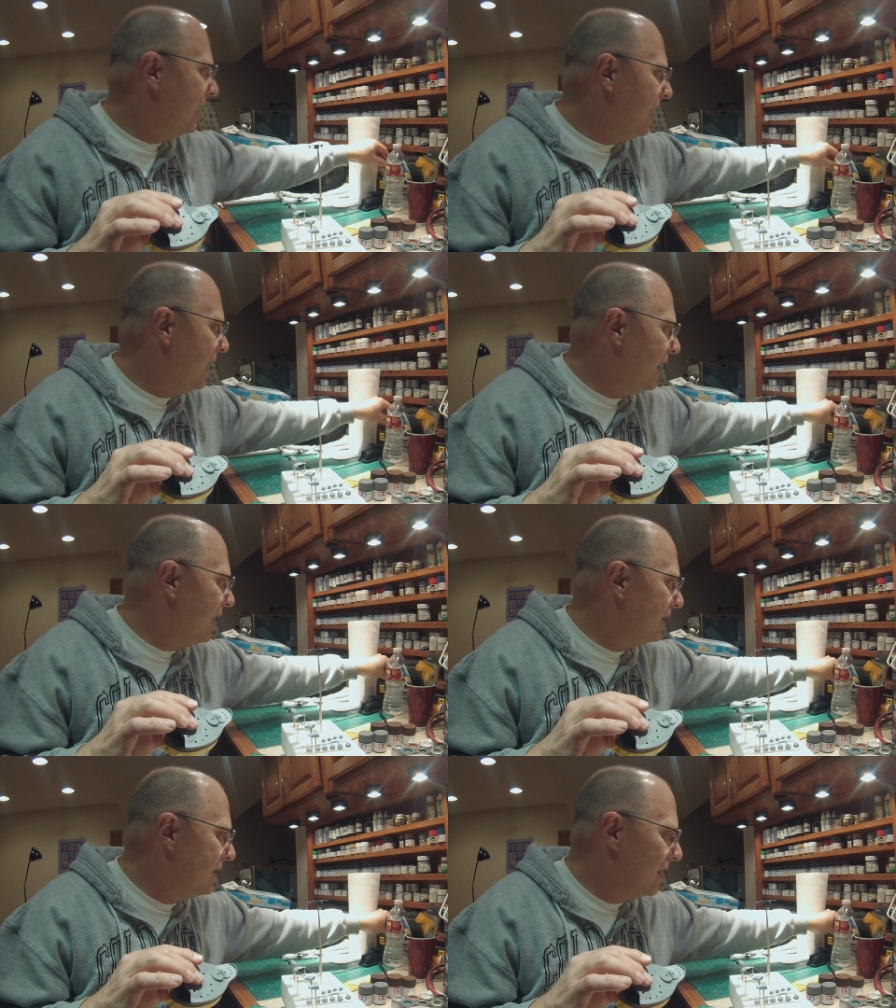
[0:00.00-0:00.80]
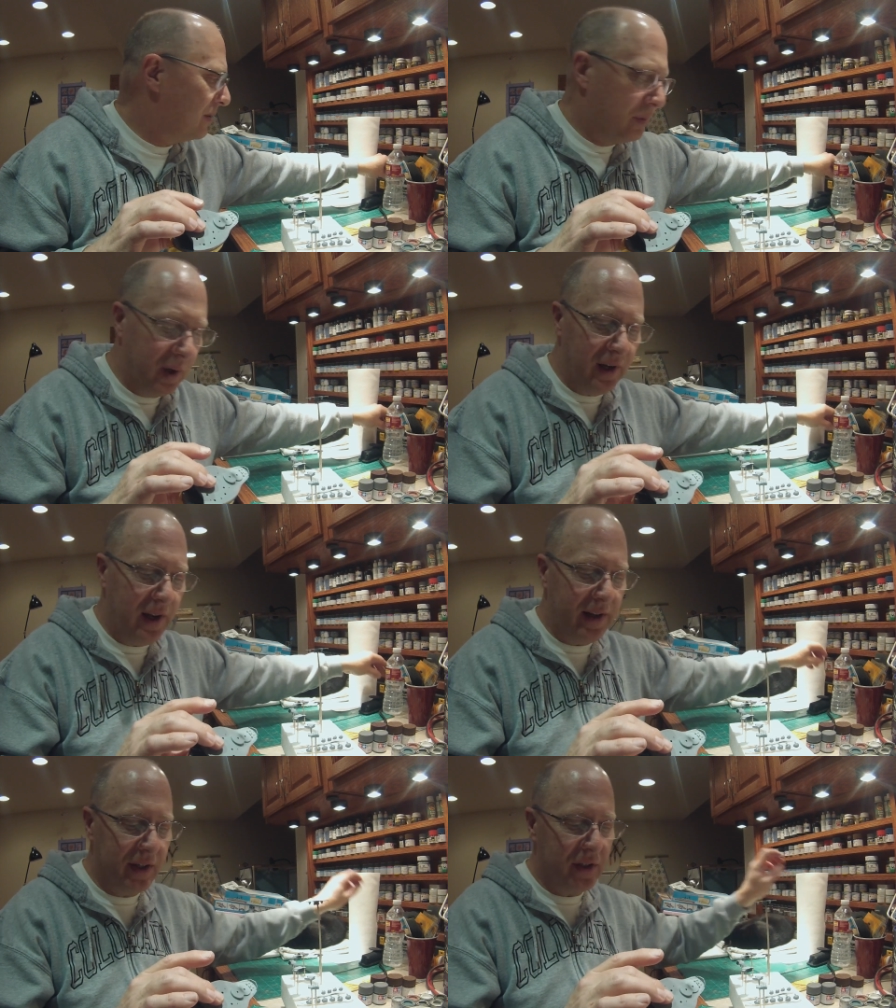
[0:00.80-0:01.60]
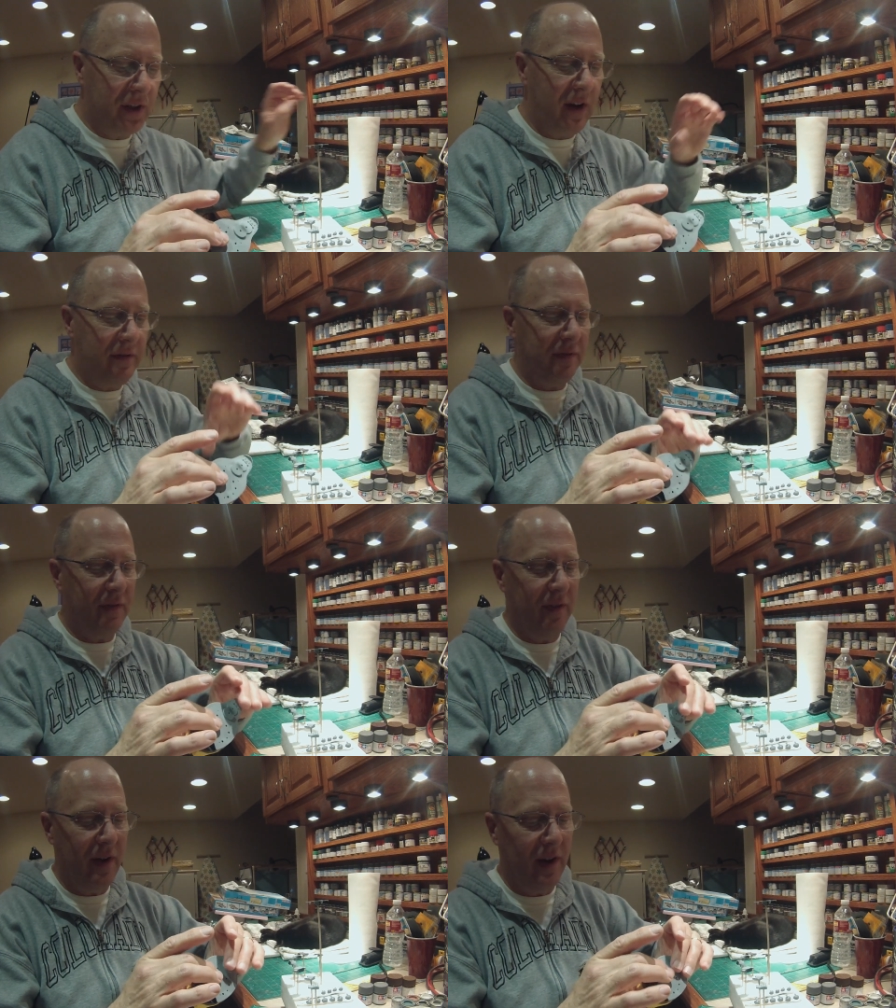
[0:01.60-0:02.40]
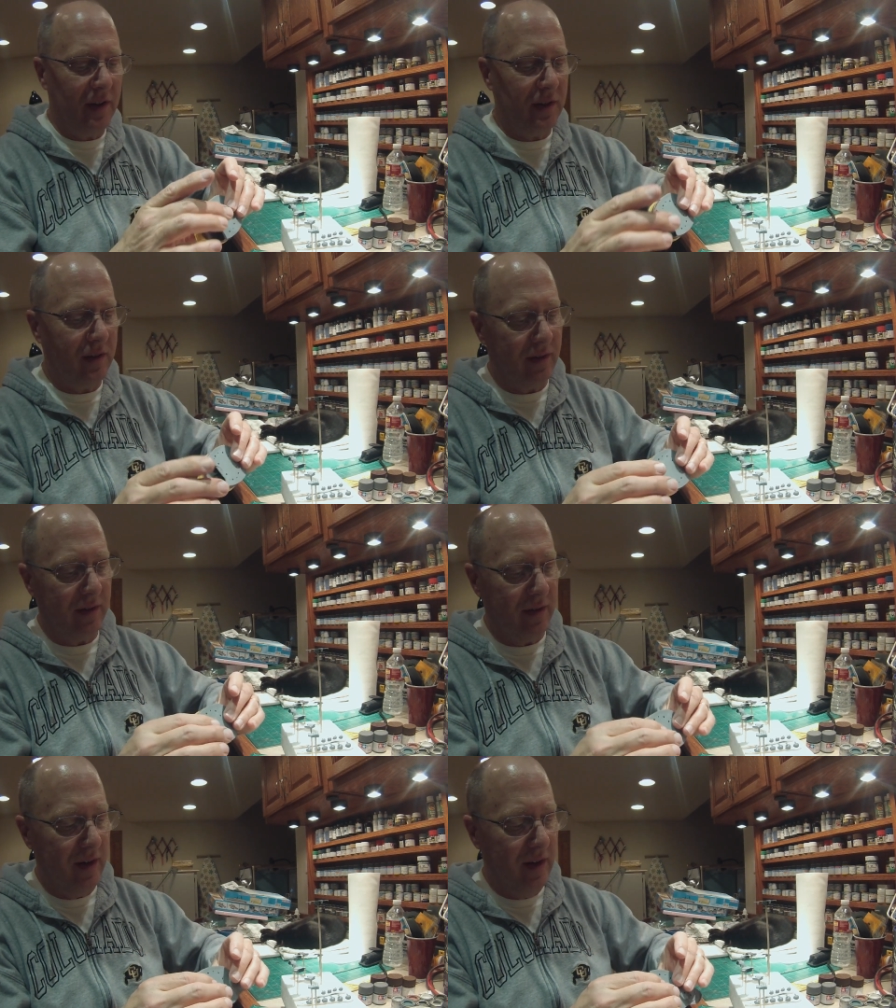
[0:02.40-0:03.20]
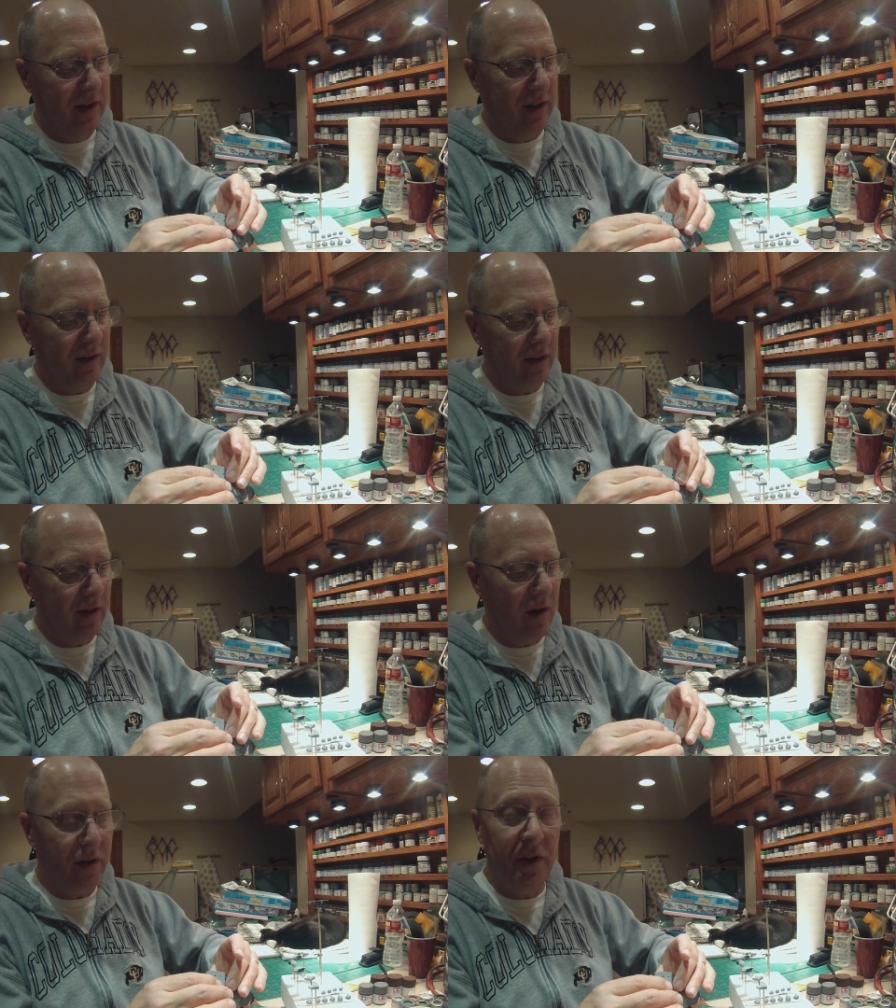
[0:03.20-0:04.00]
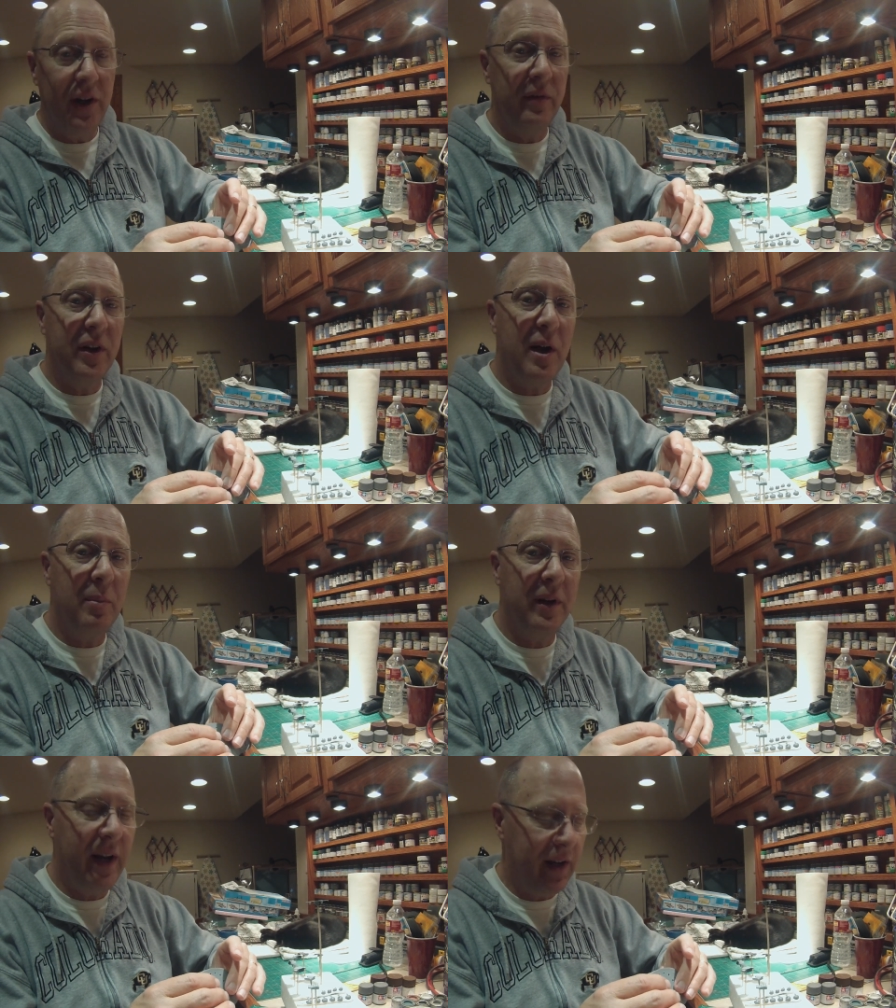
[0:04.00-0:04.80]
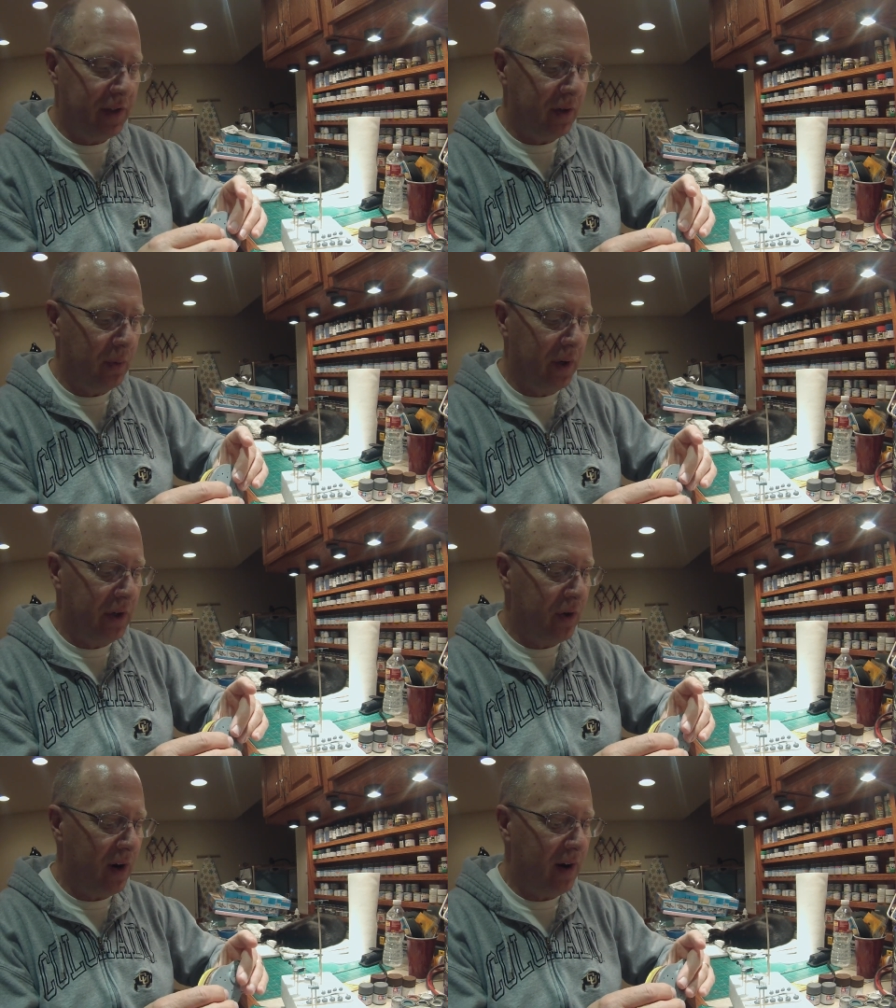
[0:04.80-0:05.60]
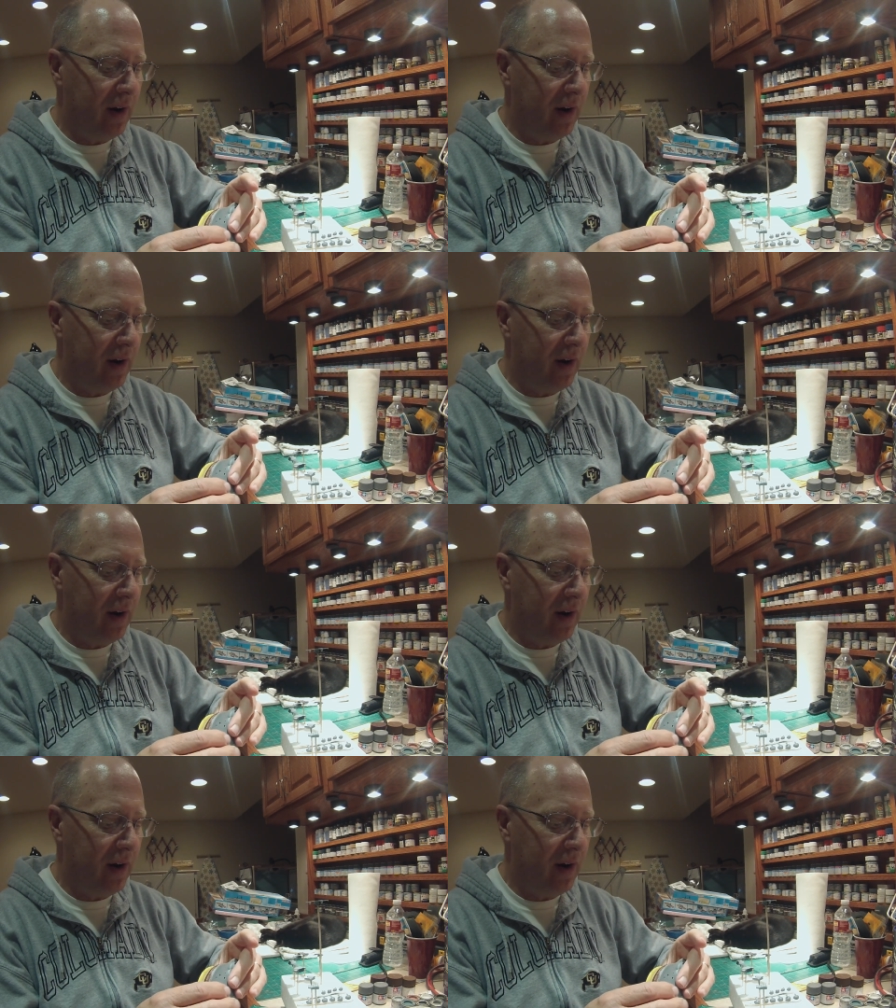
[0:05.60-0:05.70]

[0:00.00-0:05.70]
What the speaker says: and really like this stuff. As long as you give it a couple of days to really dry